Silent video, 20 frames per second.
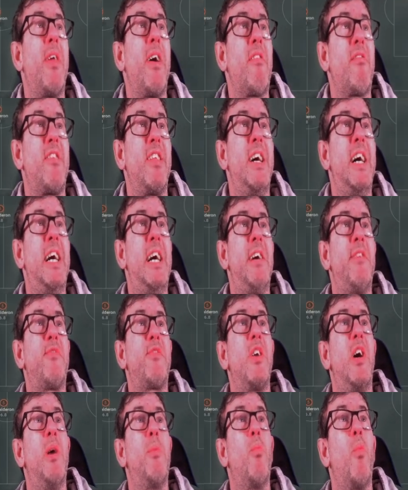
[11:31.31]
There's the
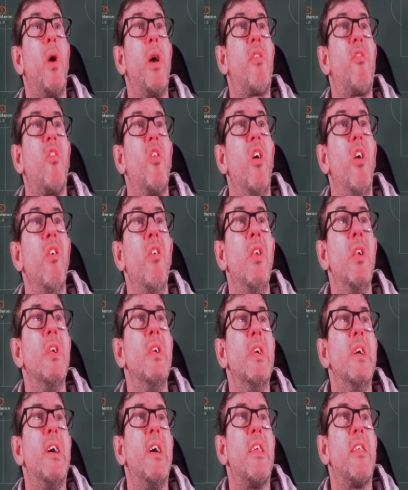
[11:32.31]
halftime whistle.
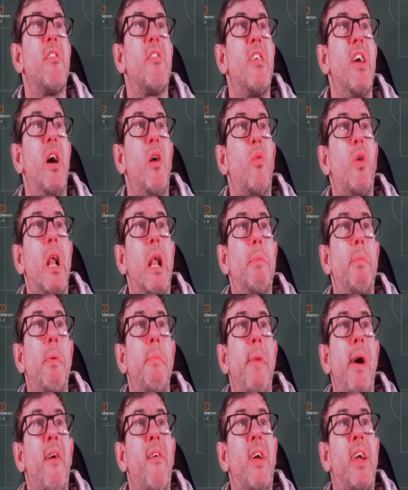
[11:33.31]
So Club
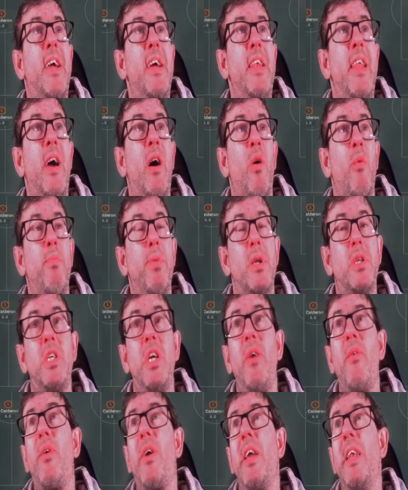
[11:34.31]
America 0,
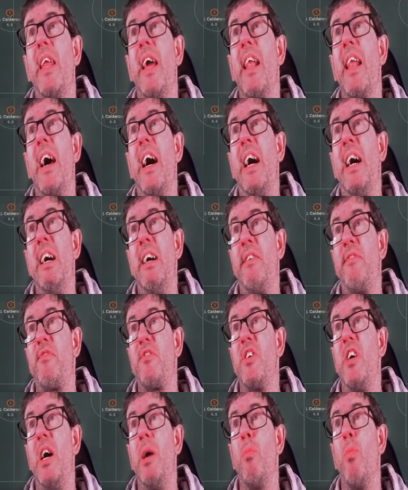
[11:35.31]
Pachuca 0 at
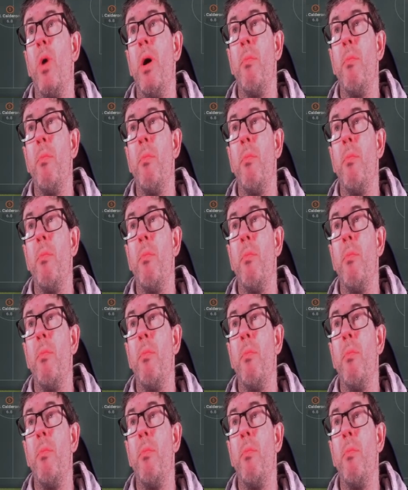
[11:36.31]
halftime.